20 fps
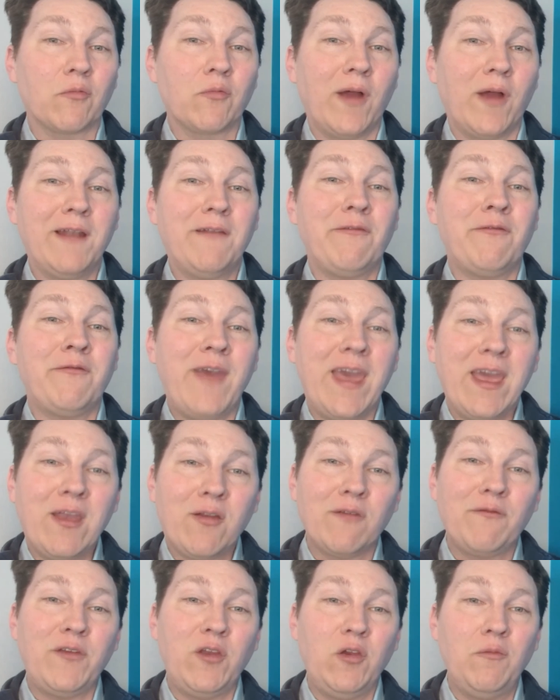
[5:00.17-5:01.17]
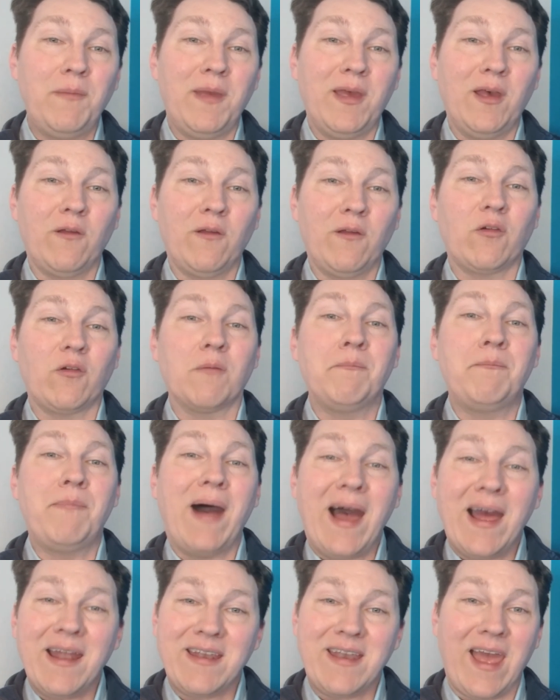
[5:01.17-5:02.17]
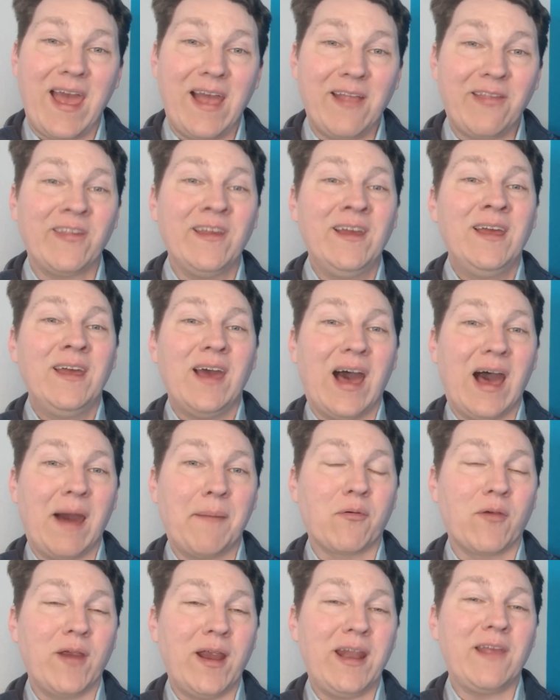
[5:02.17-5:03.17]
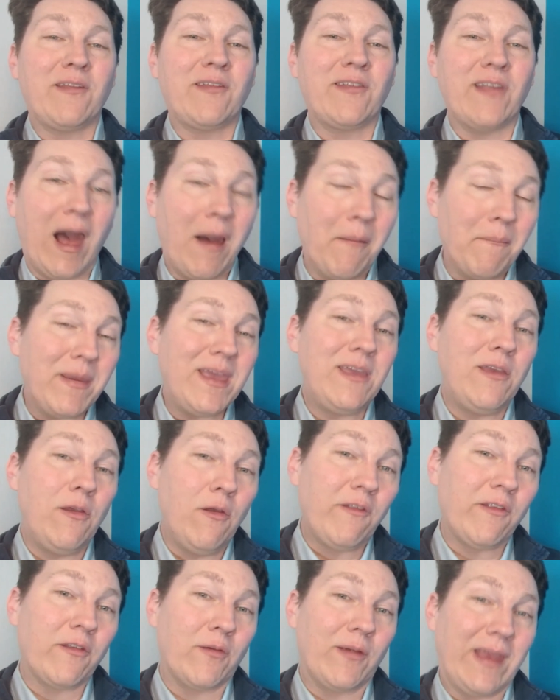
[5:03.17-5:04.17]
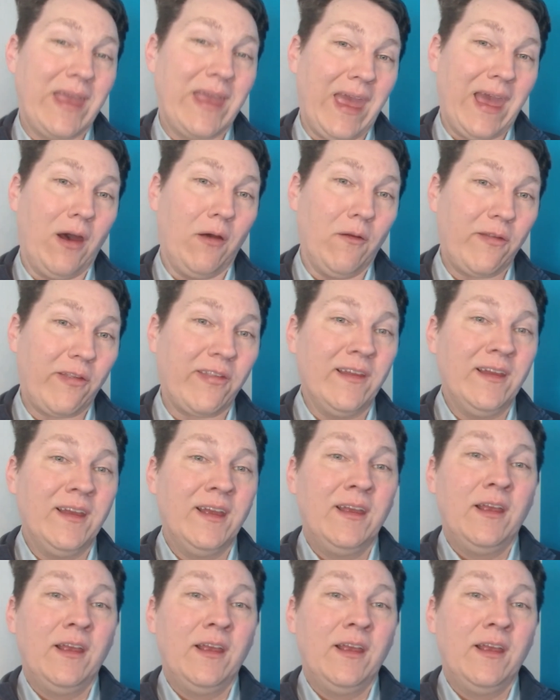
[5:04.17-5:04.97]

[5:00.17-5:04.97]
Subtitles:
run fake review mills or botnets operating zombie user accounts.